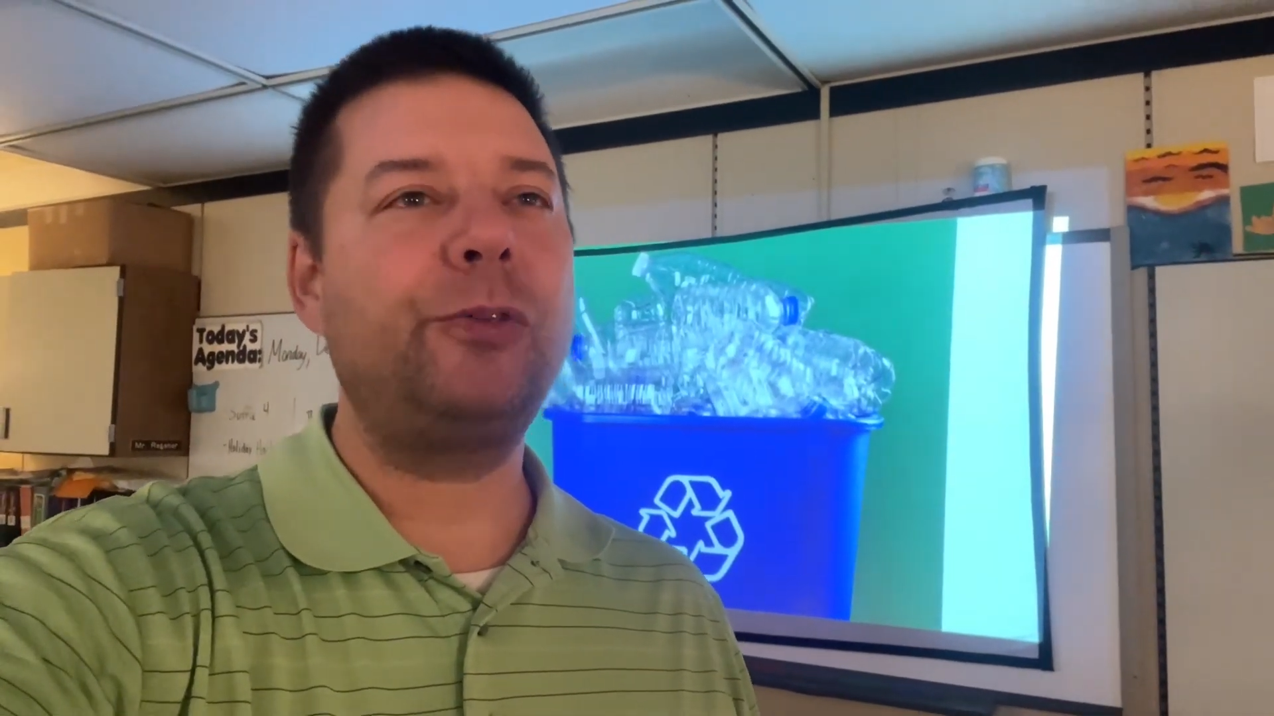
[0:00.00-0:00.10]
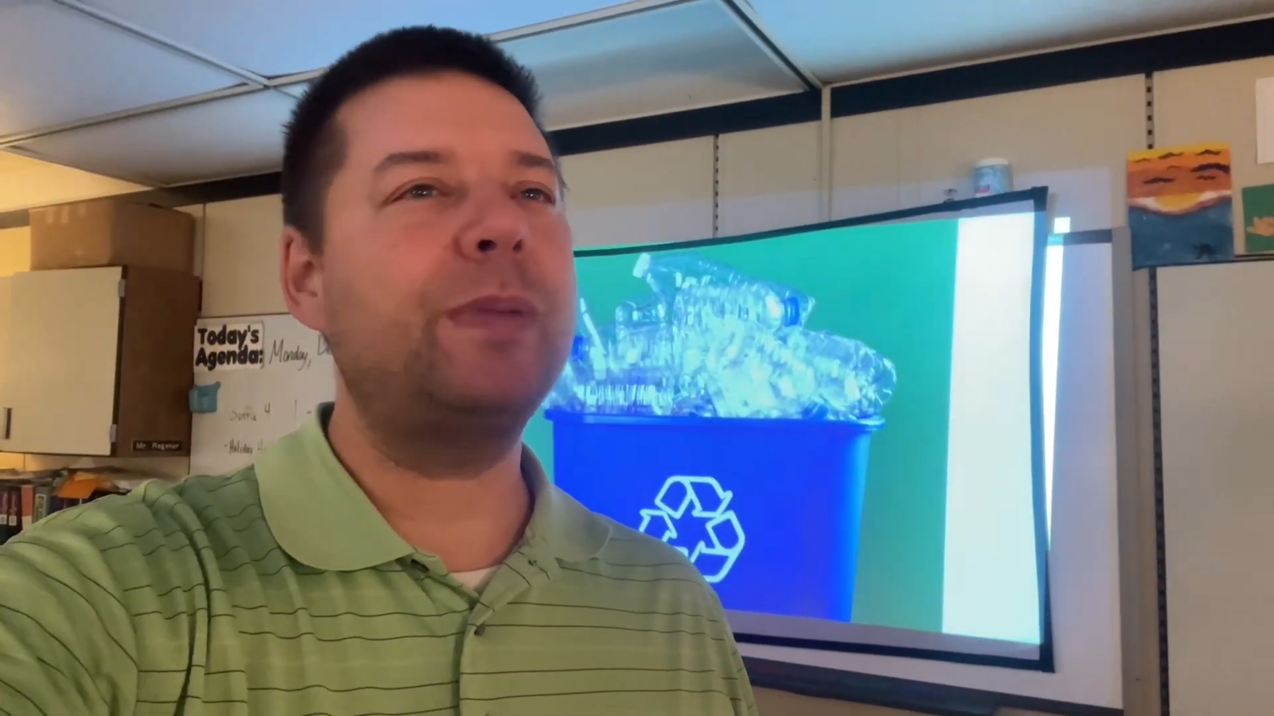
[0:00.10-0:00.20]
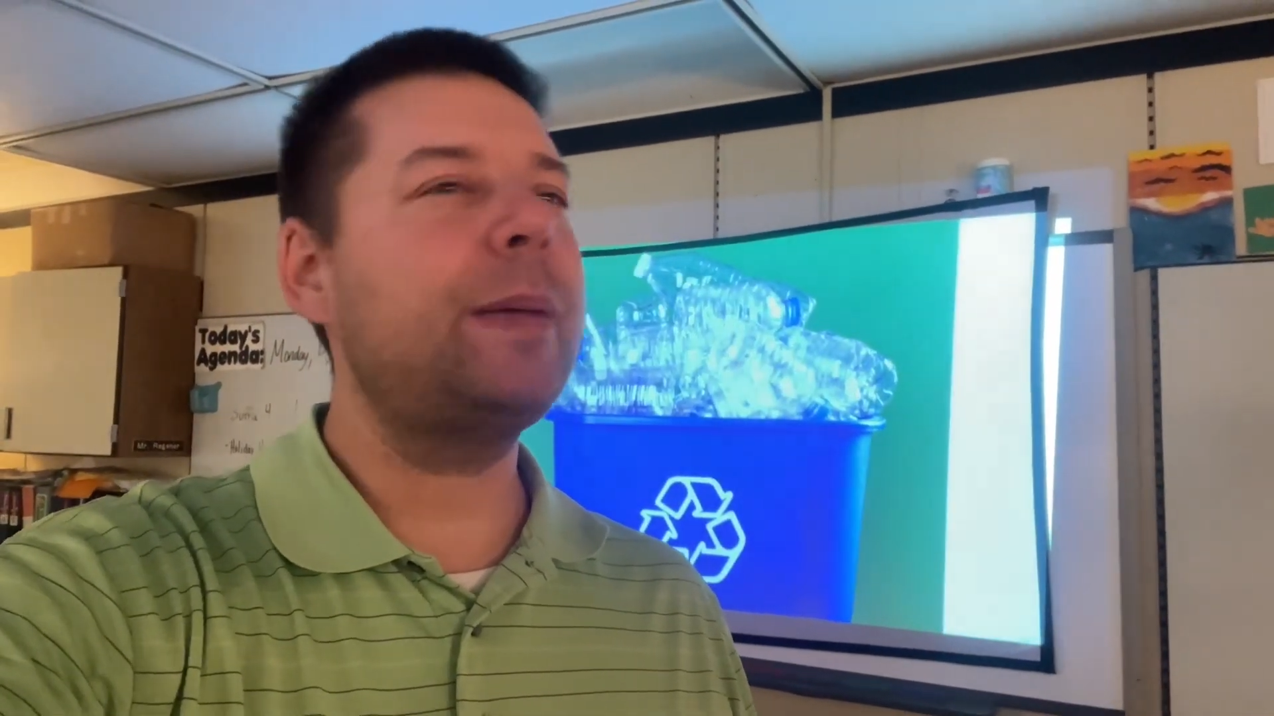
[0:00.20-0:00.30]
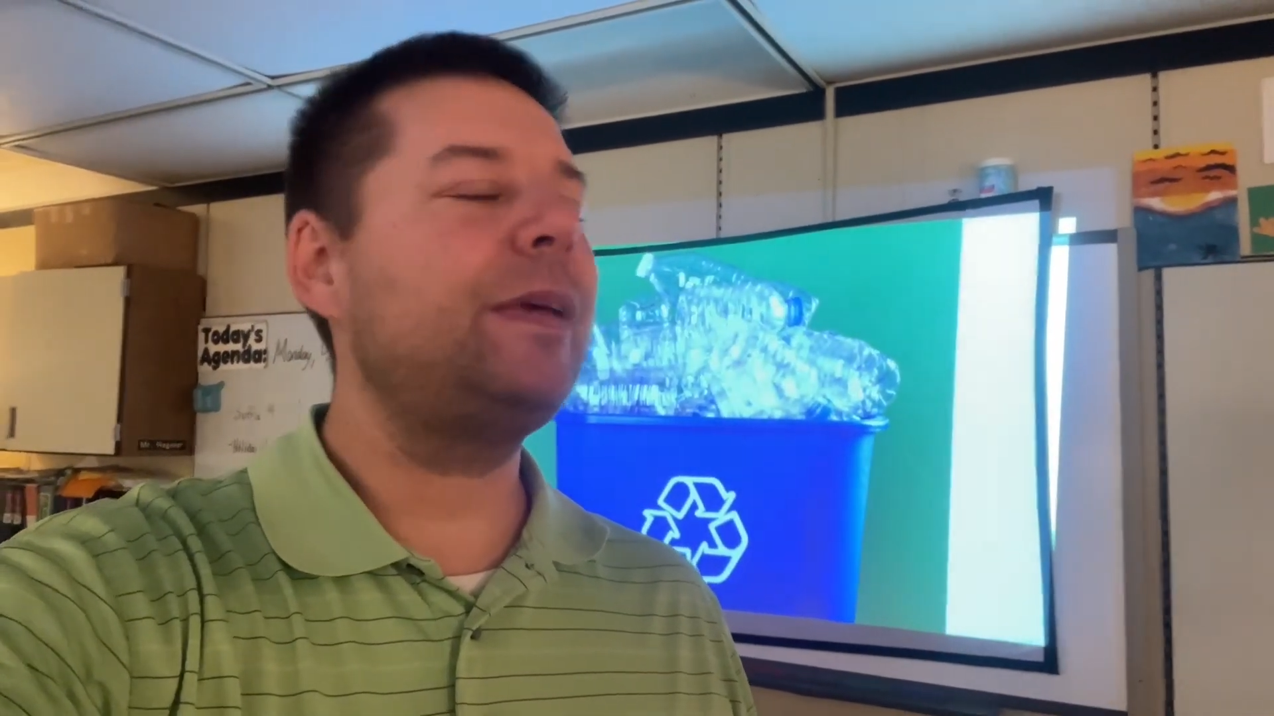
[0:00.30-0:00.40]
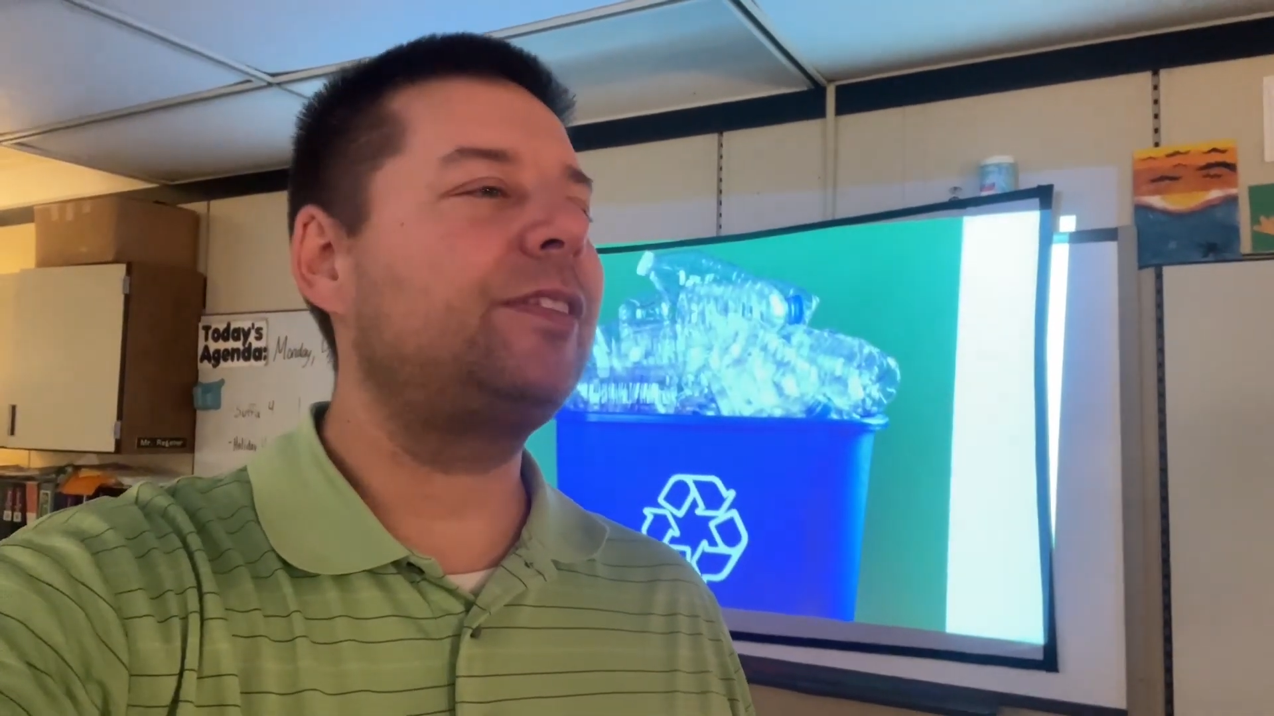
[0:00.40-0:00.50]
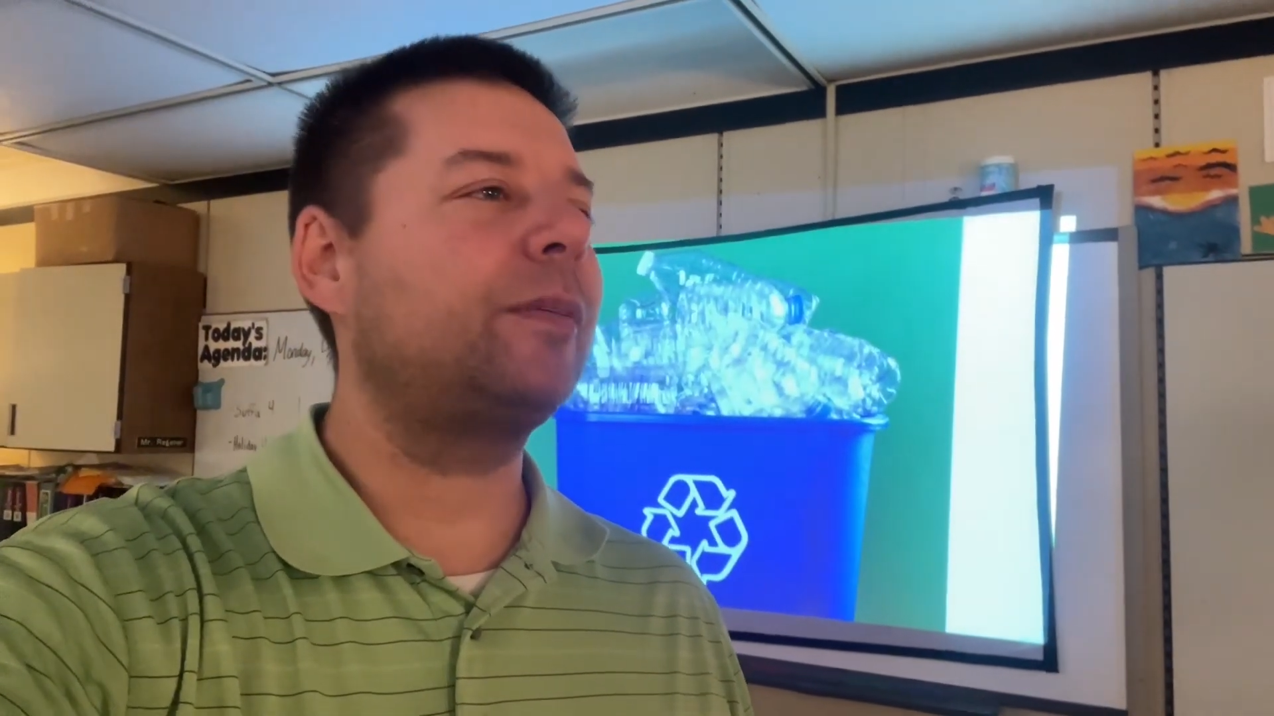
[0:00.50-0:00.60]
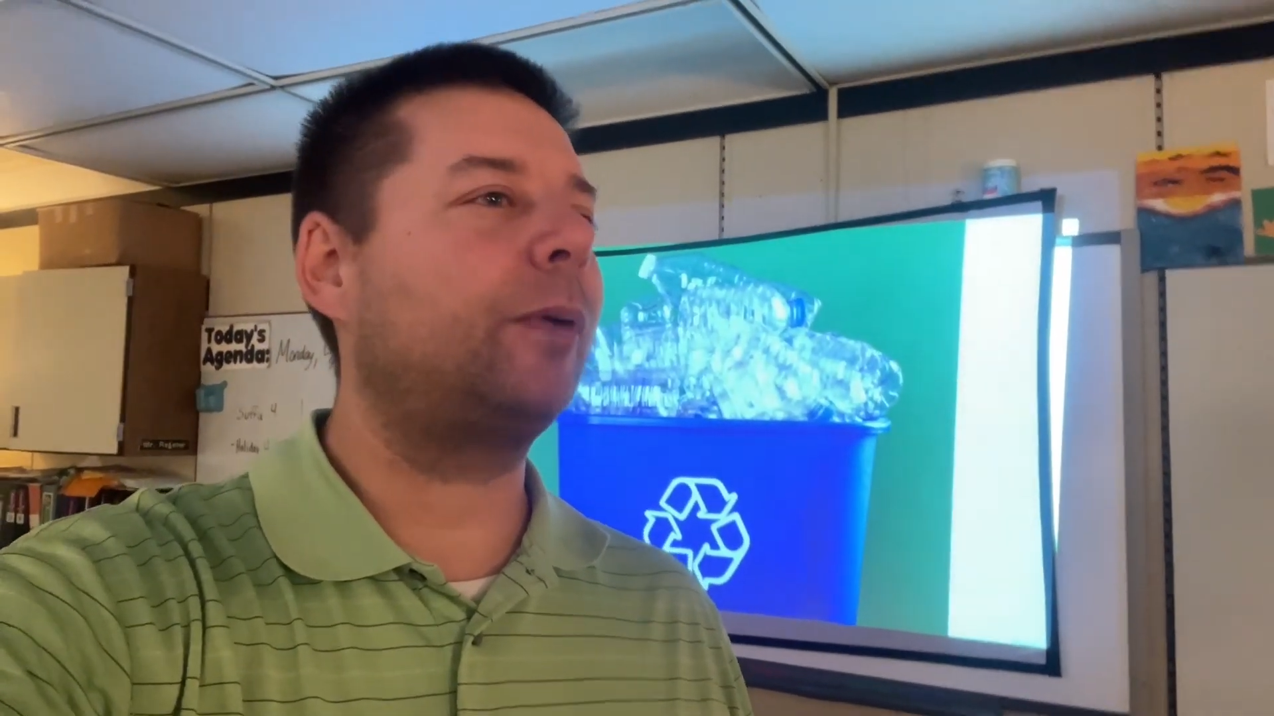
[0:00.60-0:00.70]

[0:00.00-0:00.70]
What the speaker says: maybe some